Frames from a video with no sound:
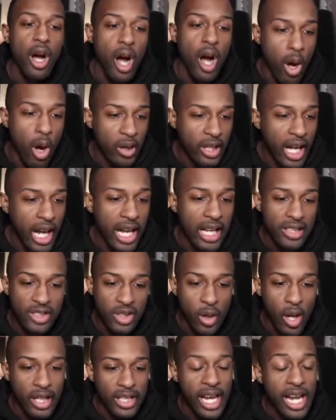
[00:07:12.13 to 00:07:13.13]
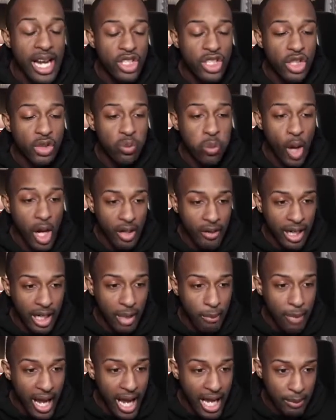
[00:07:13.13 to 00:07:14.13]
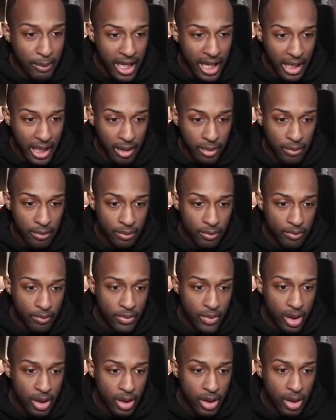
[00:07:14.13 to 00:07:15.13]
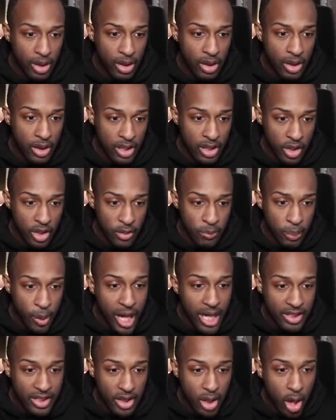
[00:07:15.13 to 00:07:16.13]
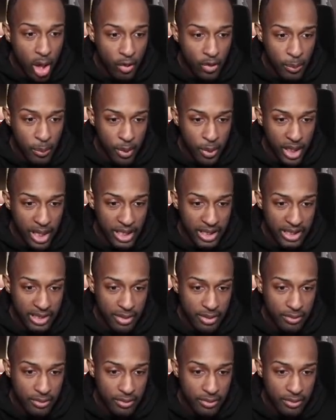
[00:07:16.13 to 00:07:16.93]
Okay, so I can't just run like a madman. Because there's boxes all over the place.